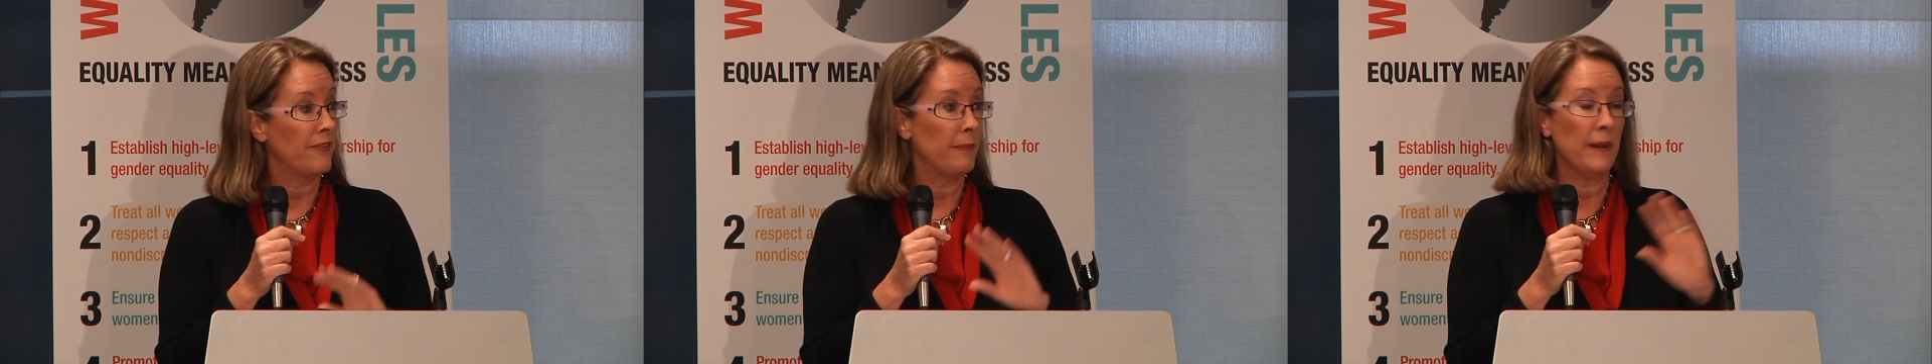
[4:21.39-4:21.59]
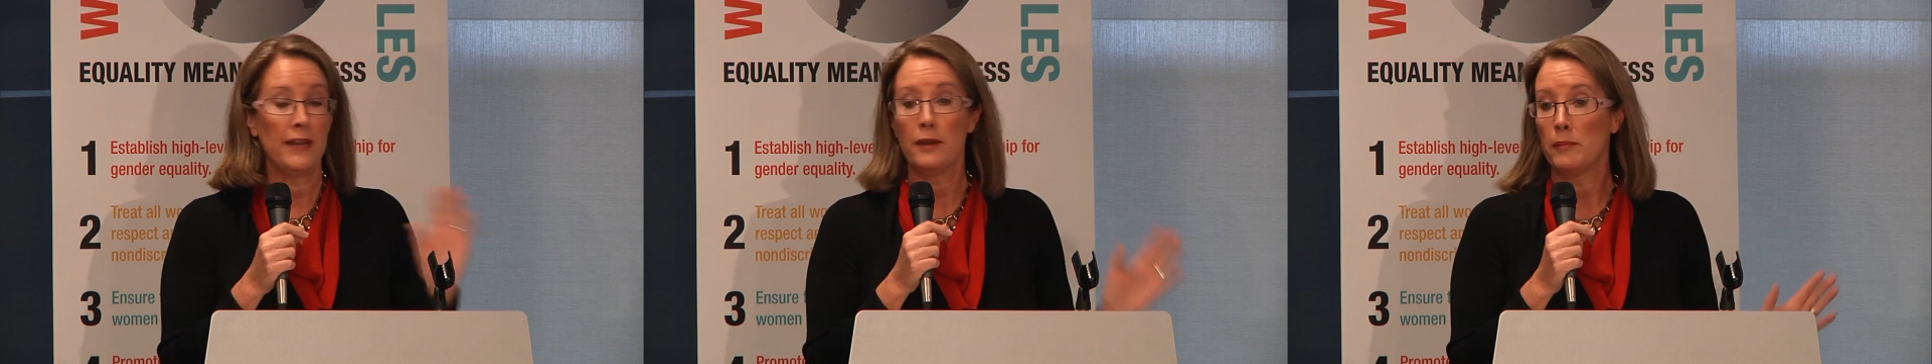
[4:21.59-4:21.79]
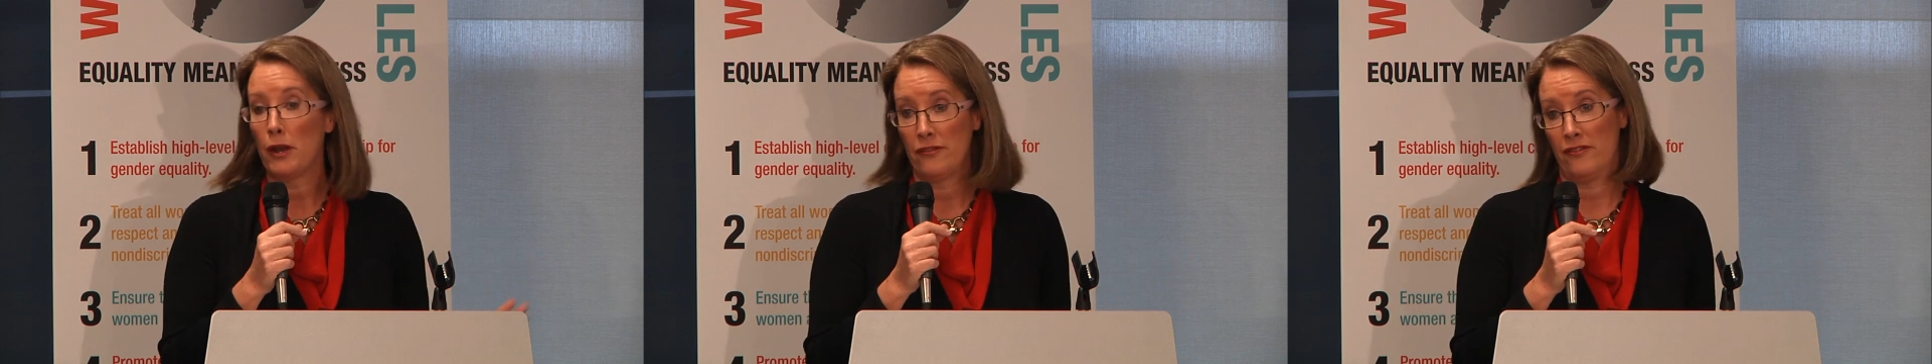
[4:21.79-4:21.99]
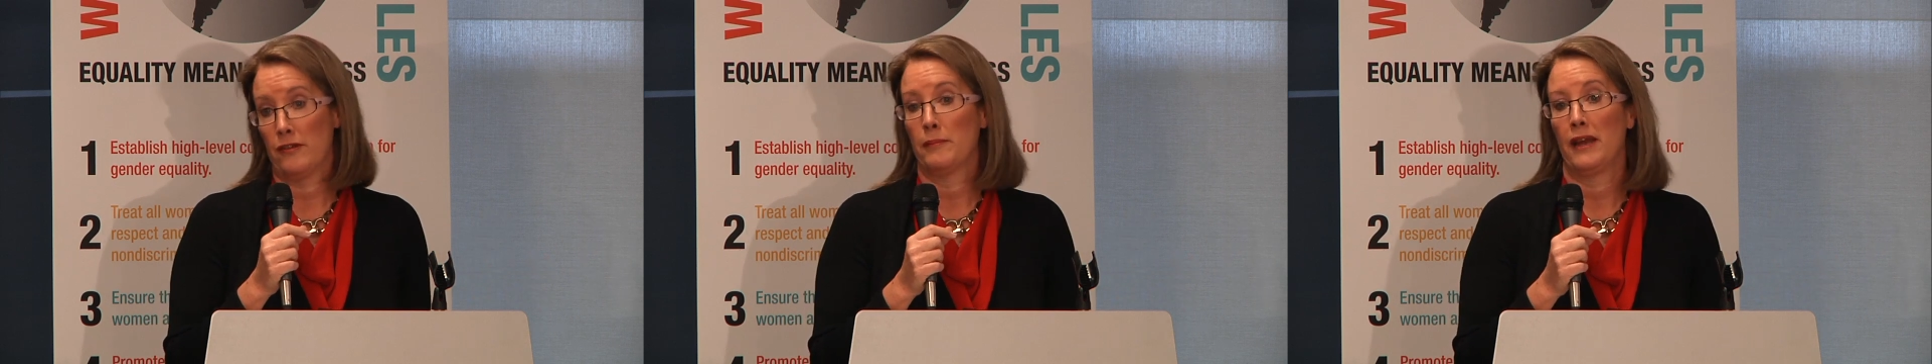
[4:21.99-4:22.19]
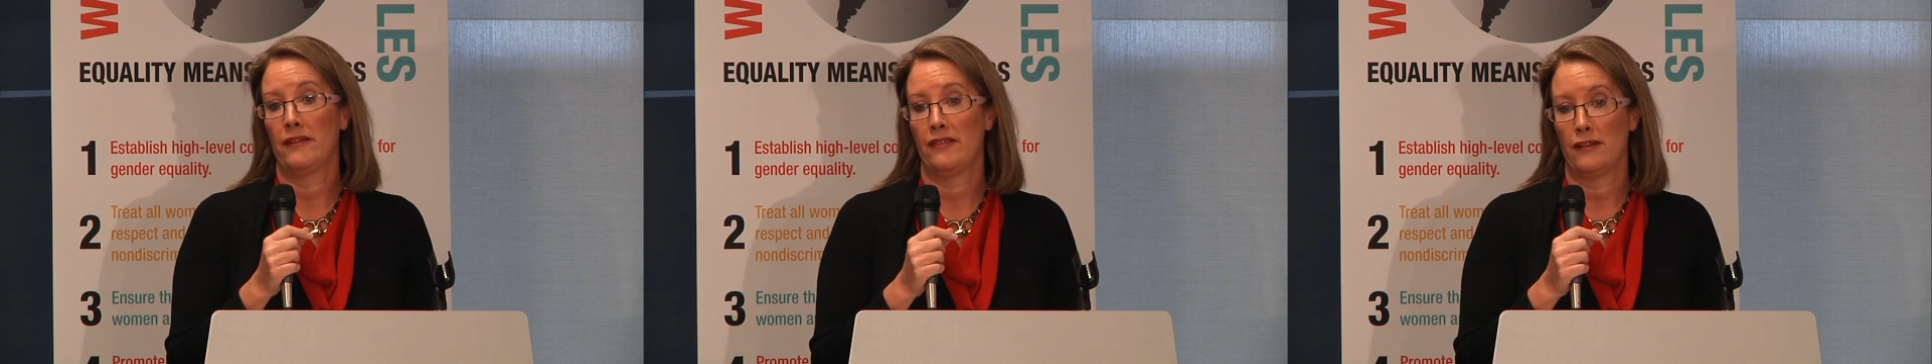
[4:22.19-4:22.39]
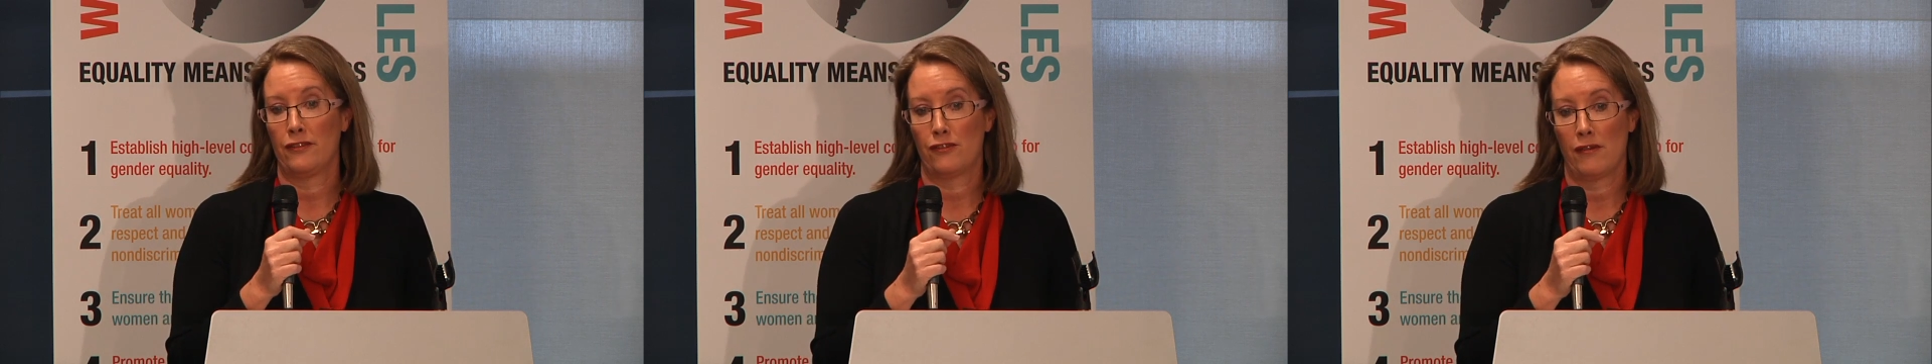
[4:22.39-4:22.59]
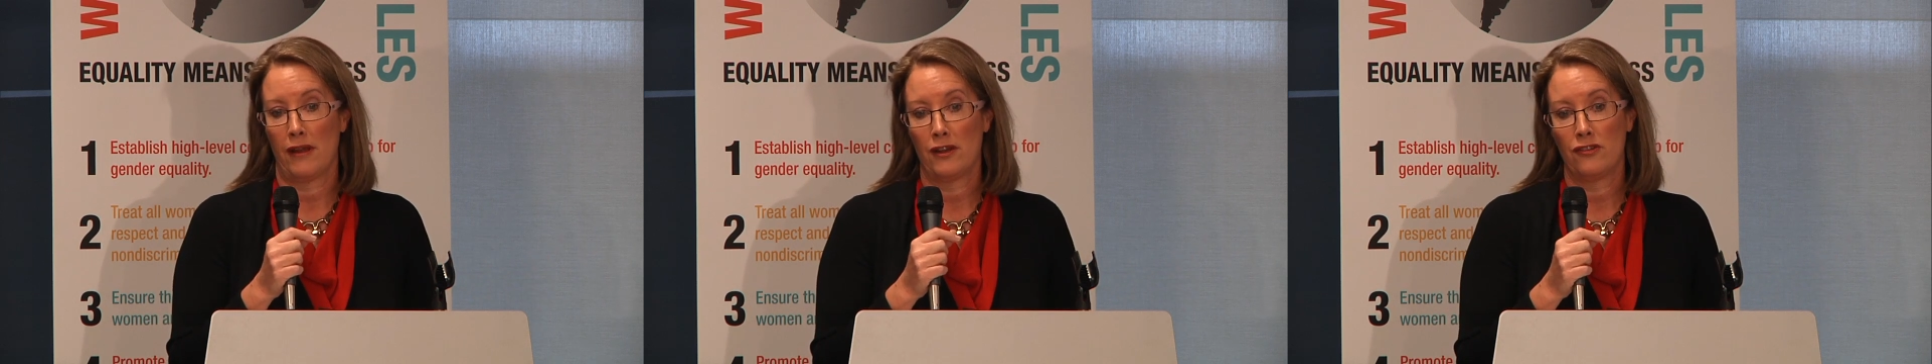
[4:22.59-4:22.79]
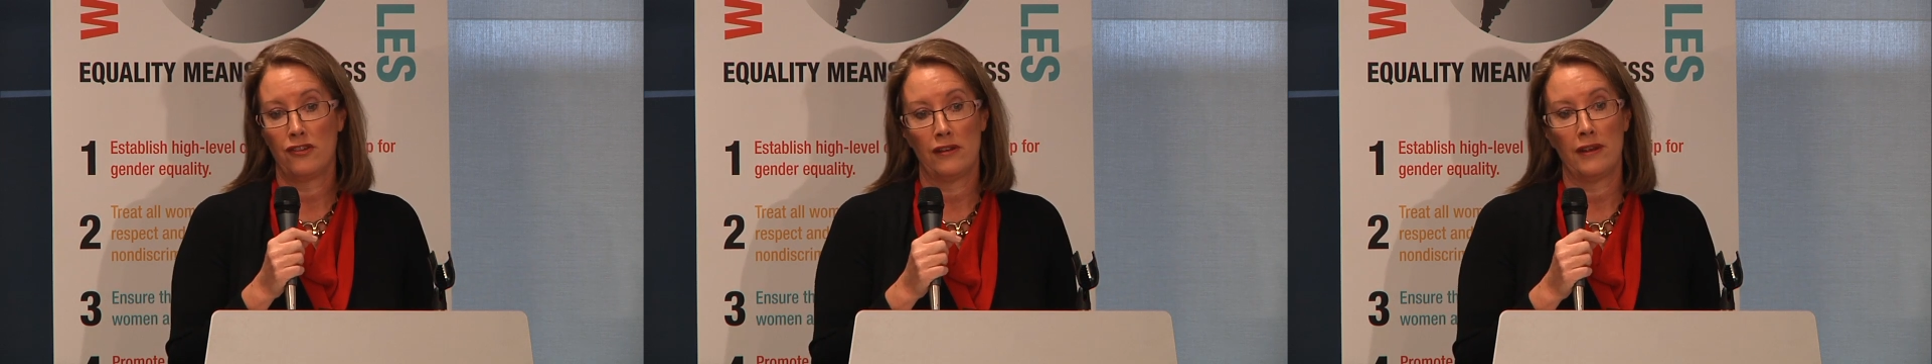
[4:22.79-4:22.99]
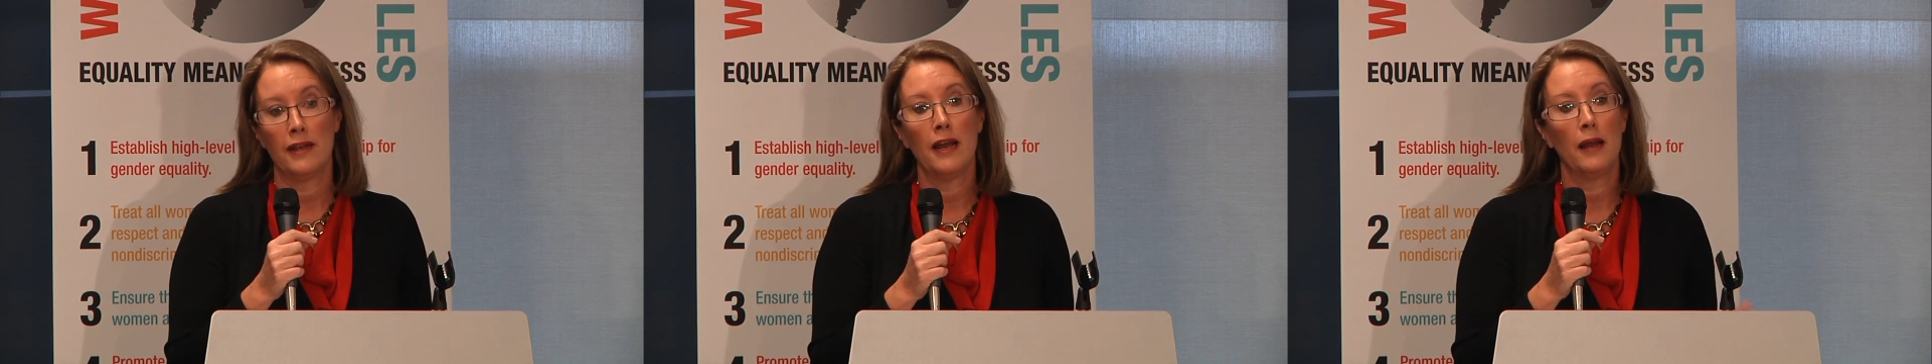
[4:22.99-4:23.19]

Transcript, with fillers: been the most amazing strategy.